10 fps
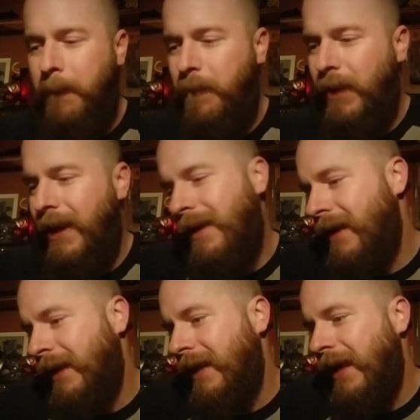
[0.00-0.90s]

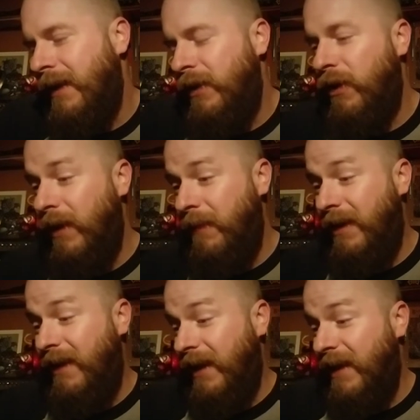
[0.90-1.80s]
But again,
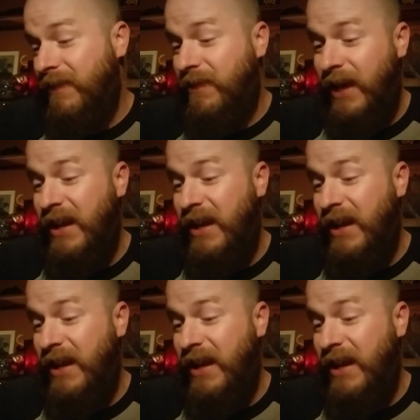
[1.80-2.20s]
I guess it's